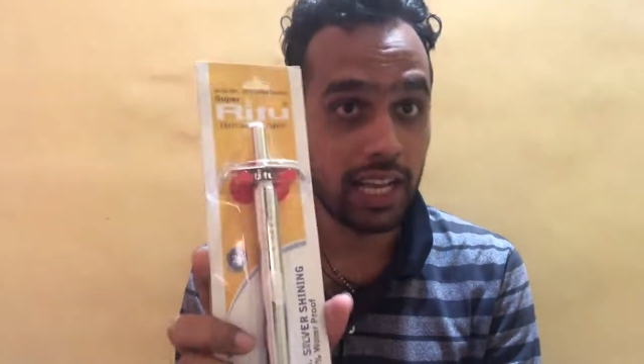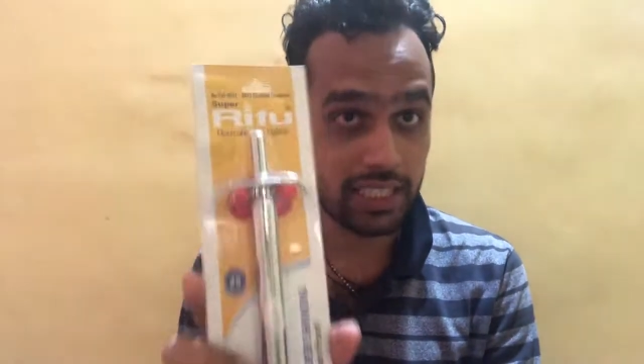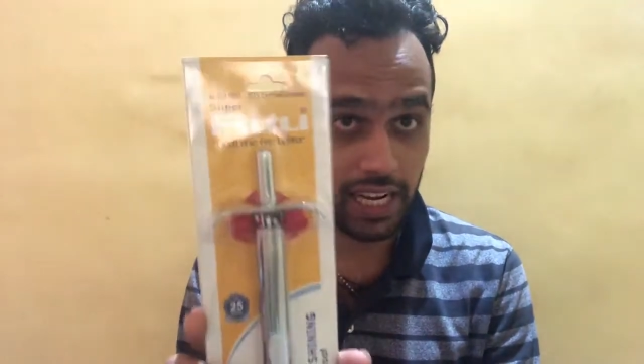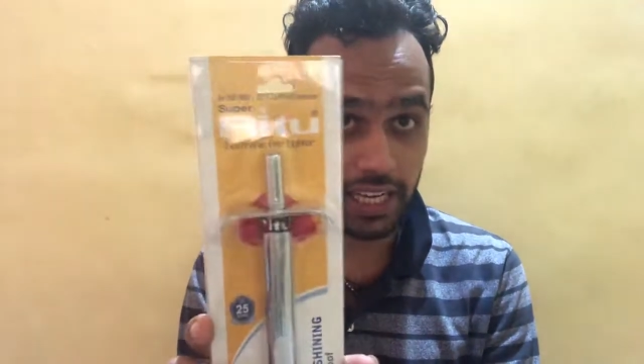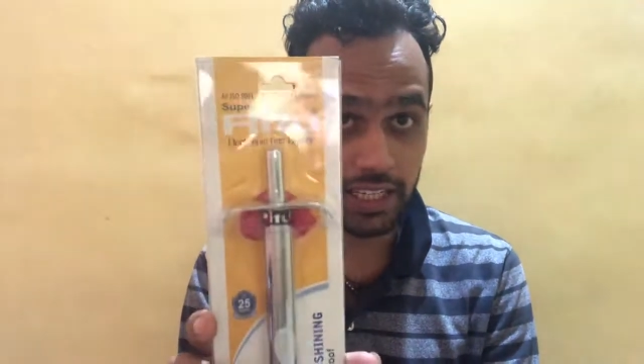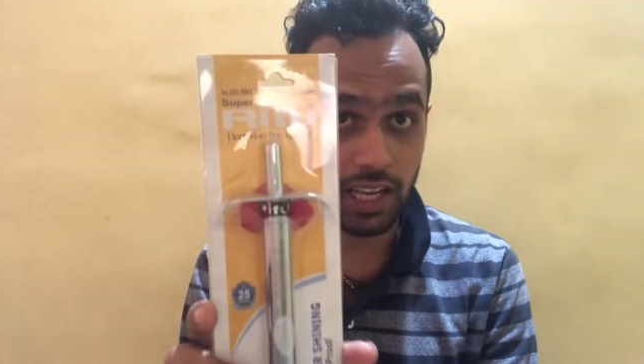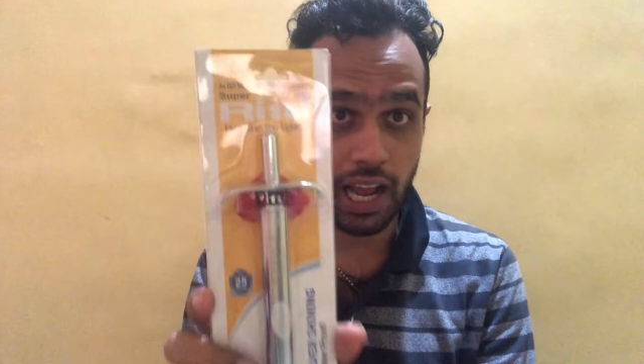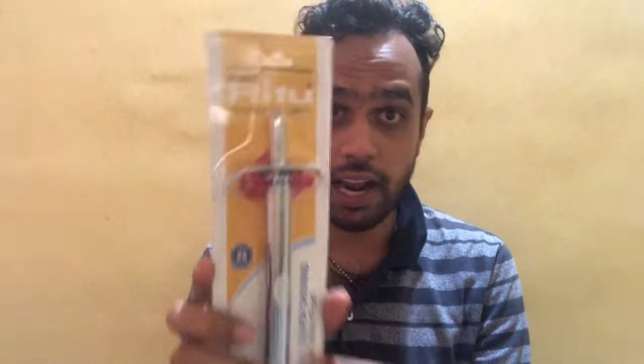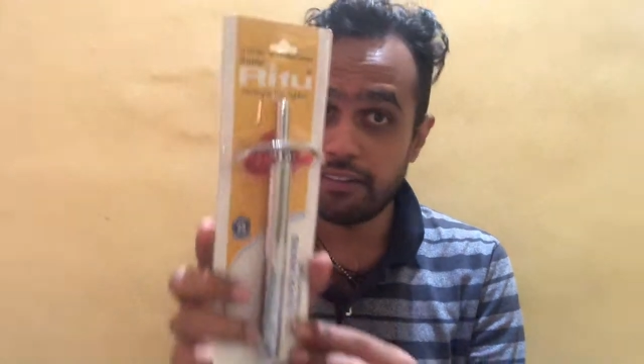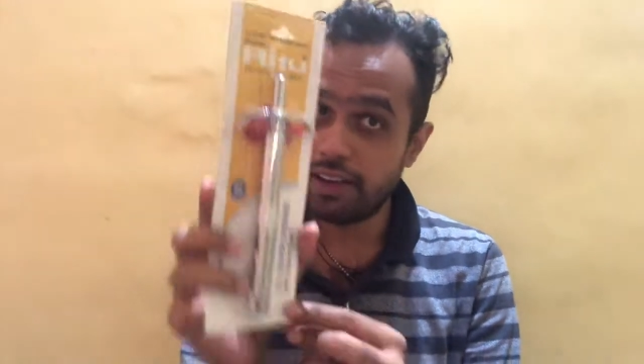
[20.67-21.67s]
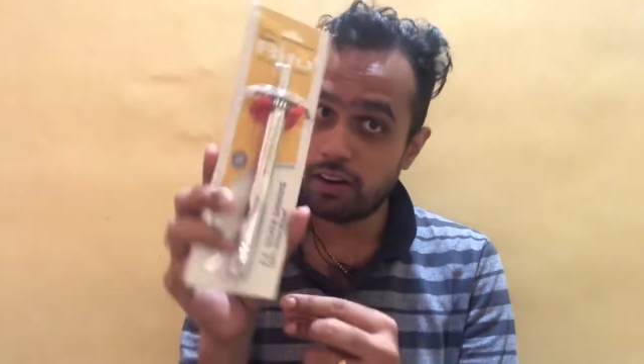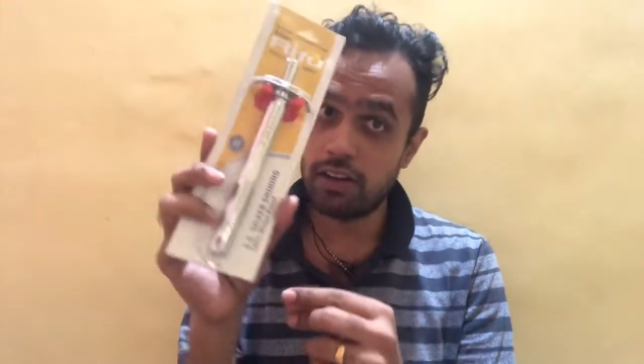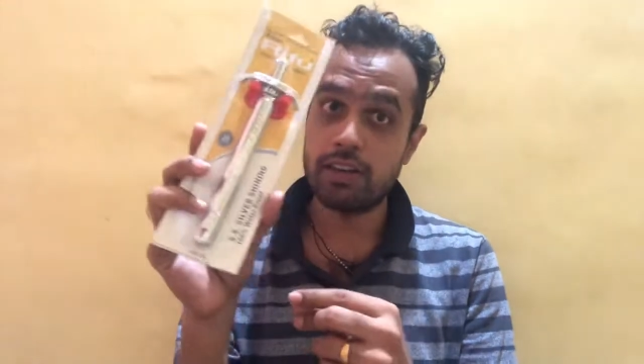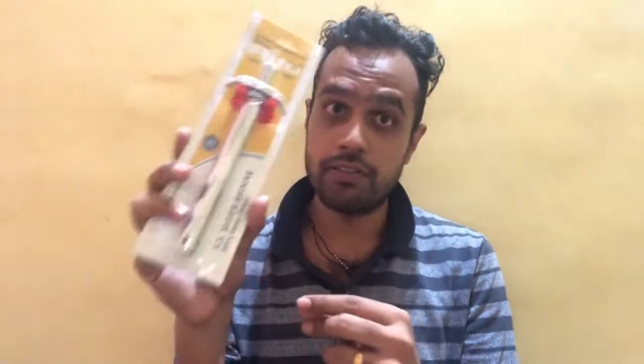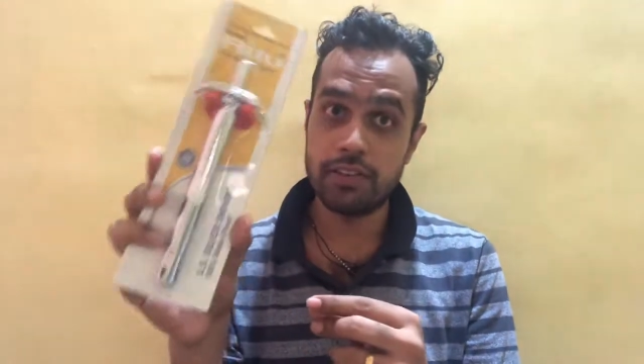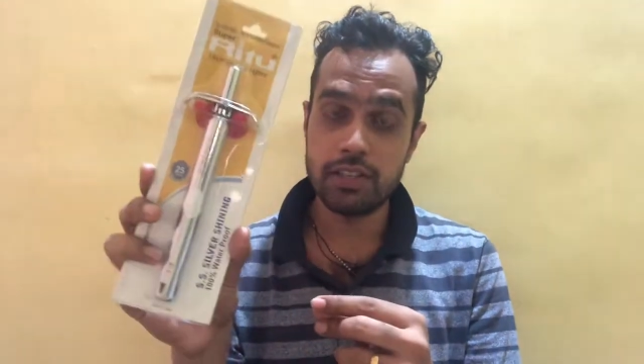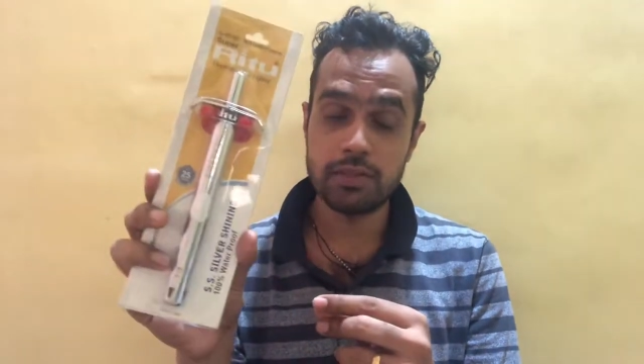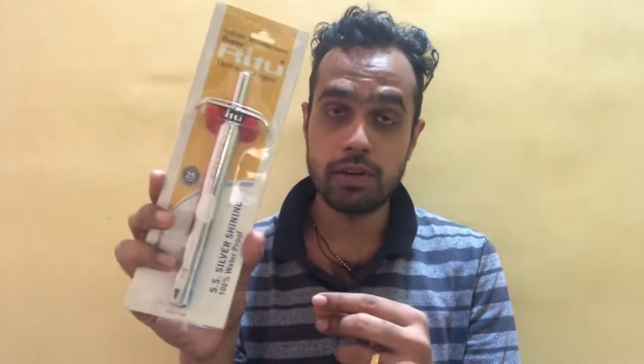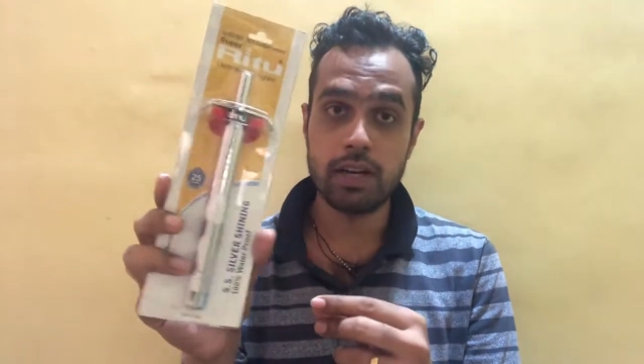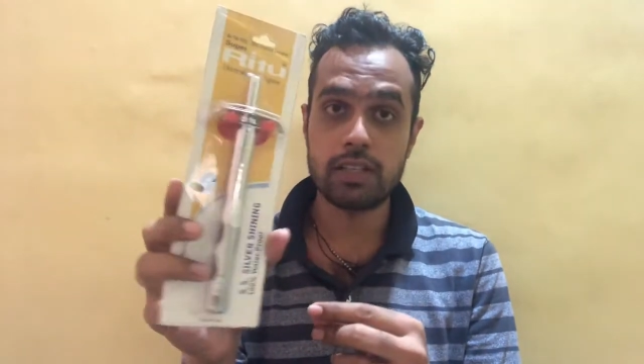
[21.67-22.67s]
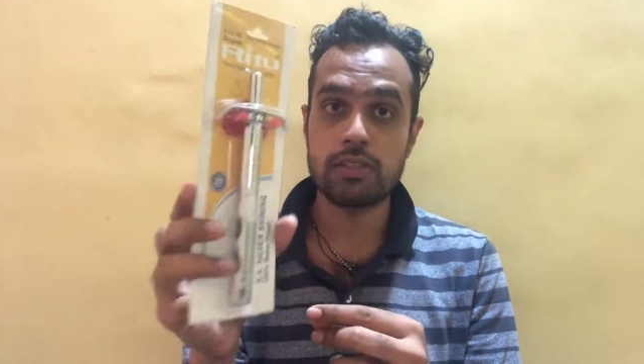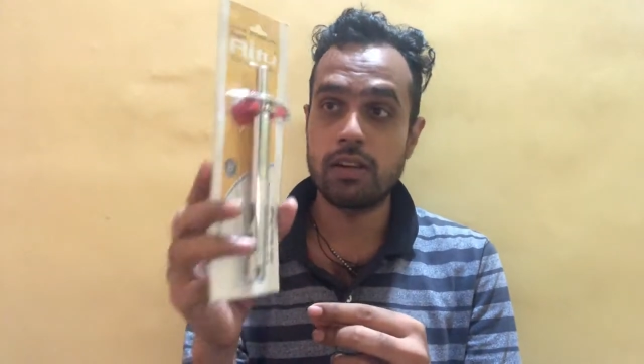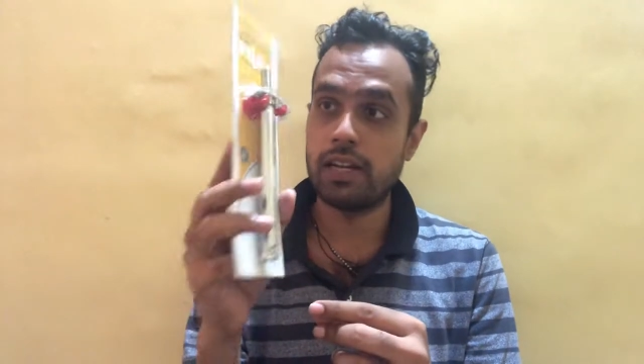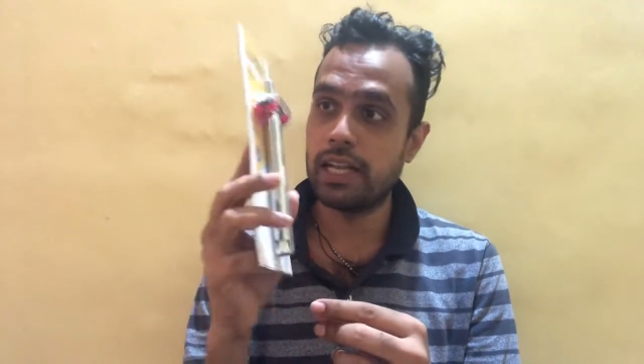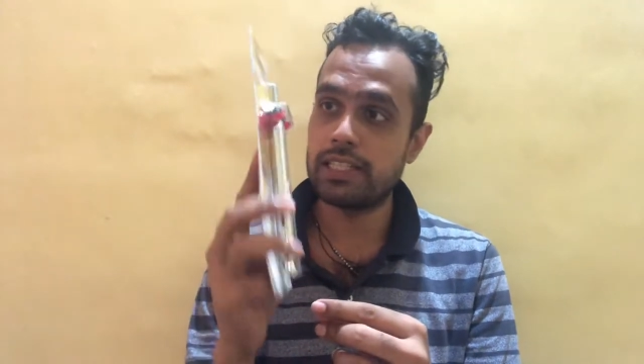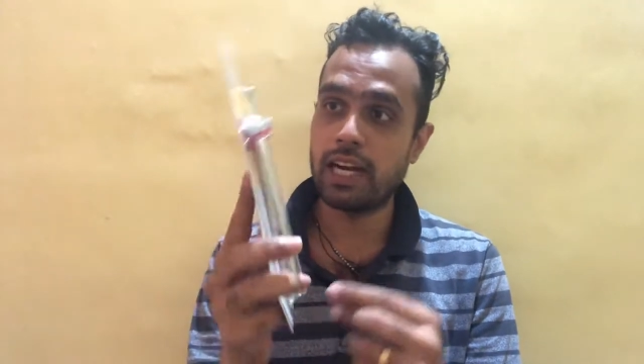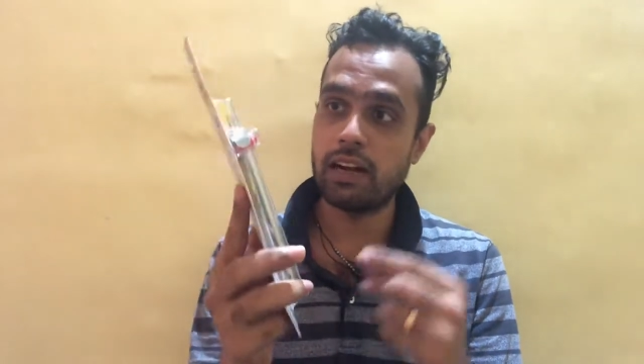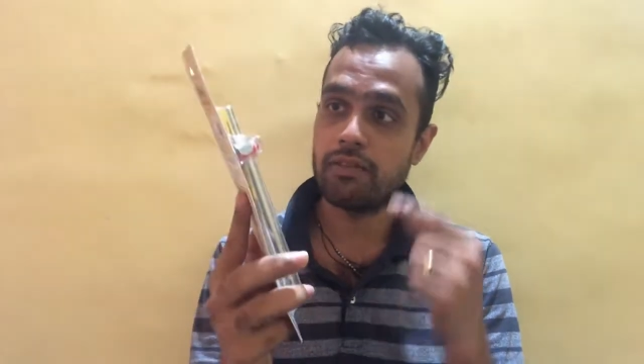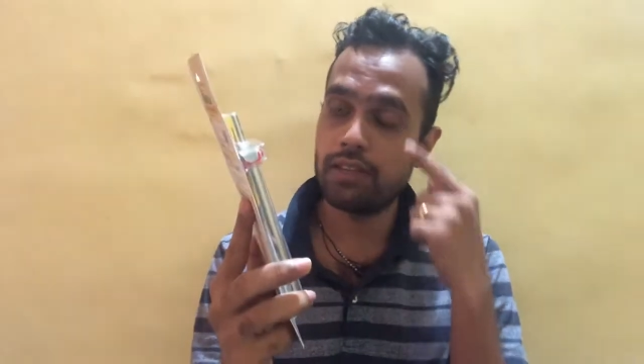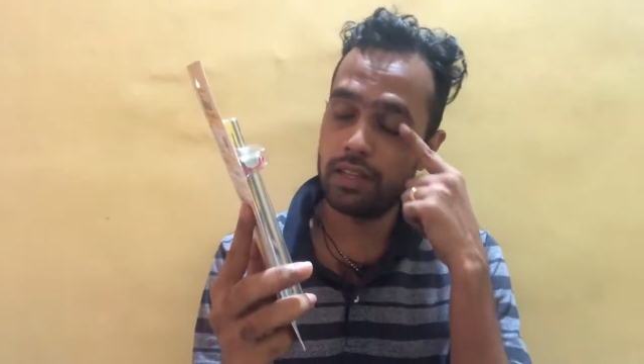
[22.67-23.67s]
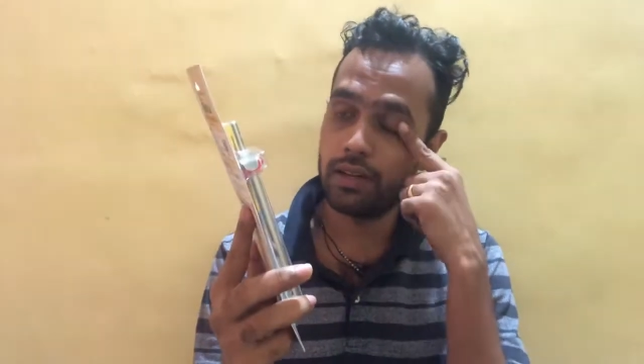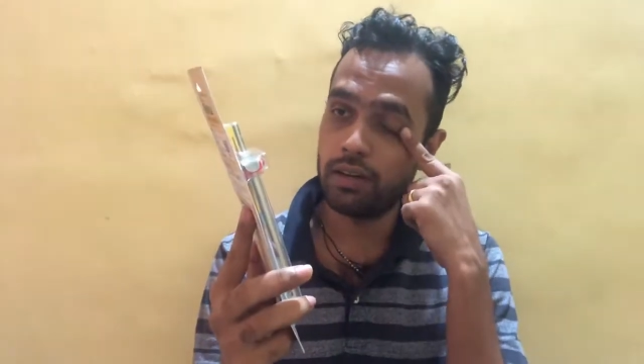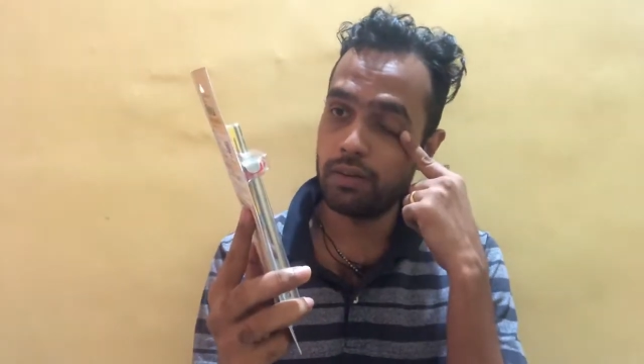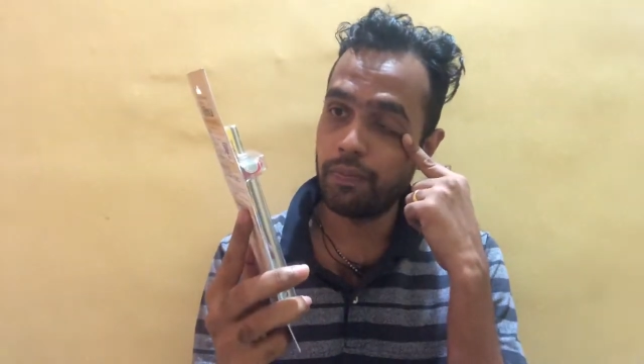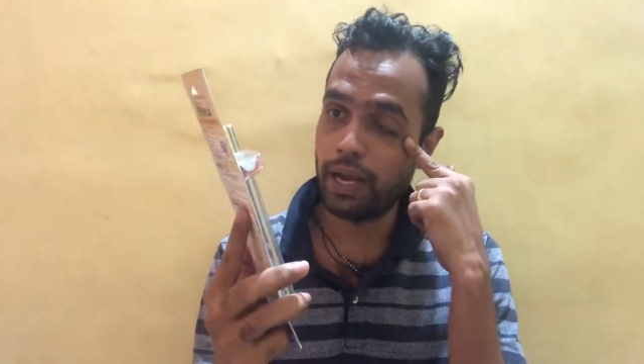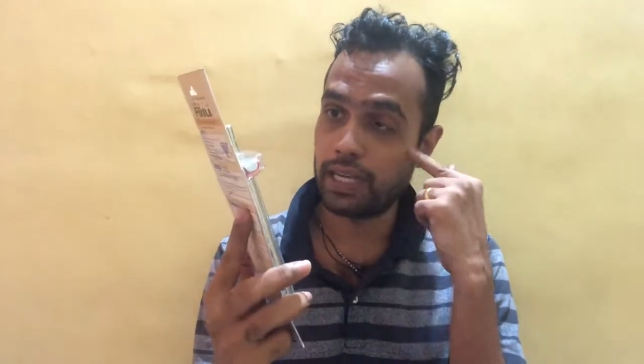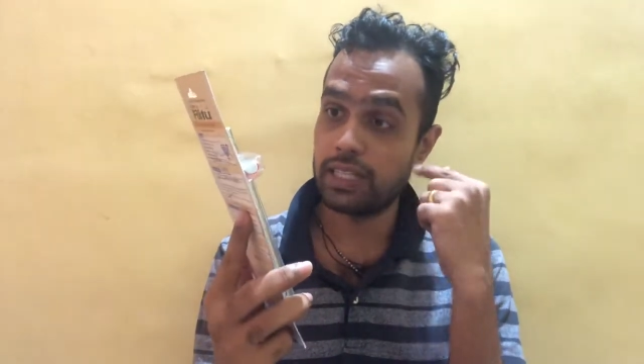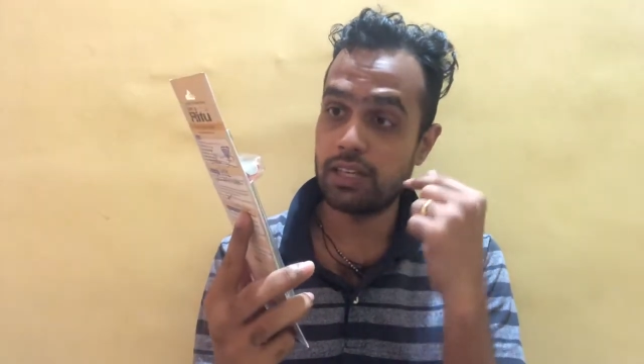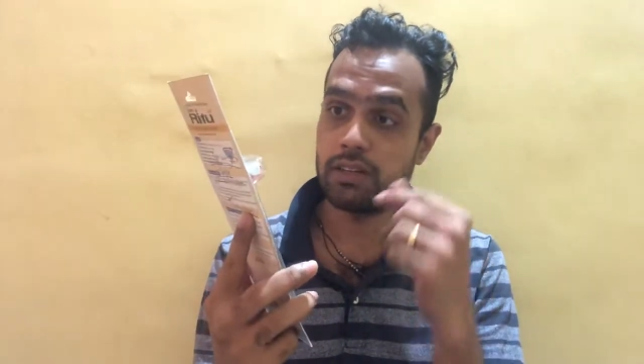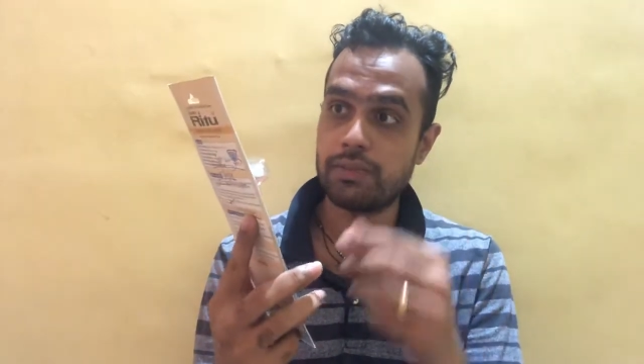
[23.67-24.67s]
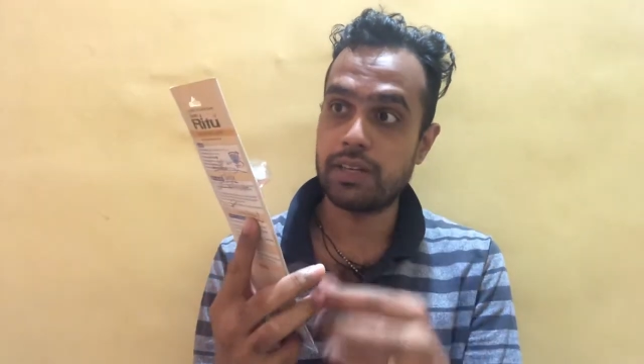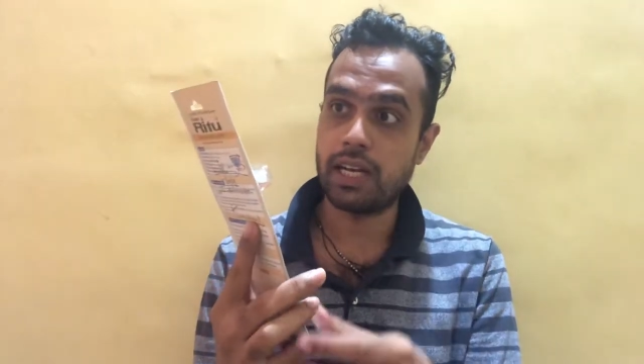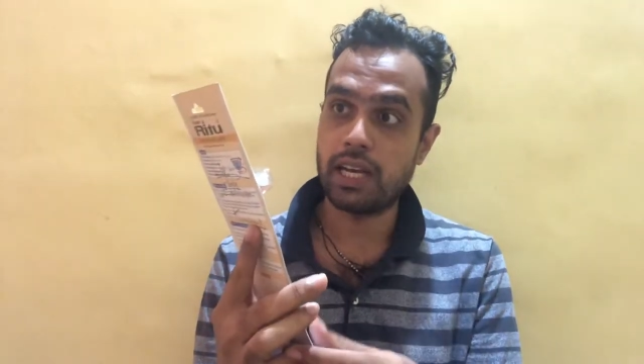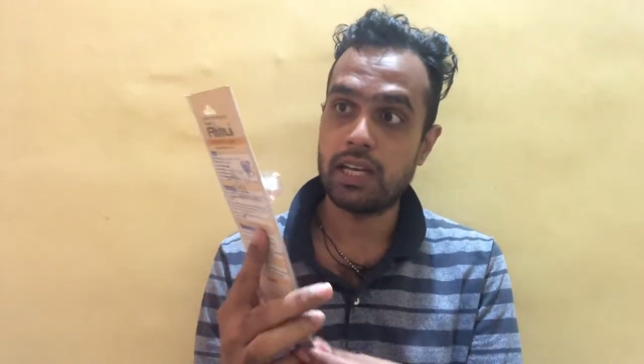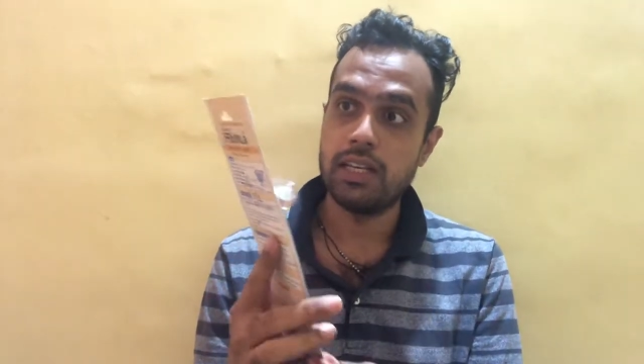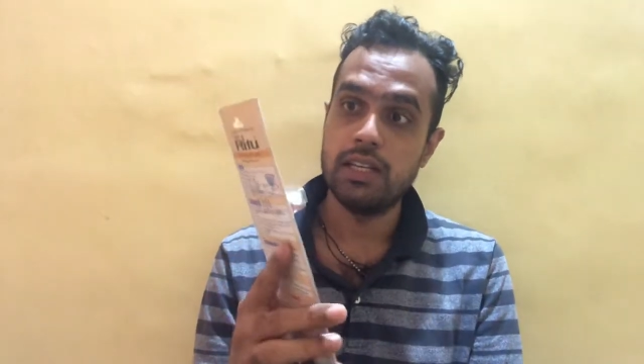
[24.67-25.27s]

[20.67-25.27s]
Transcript: gas lighter, and we are going to review this product. So let's start off with the packaging of the product.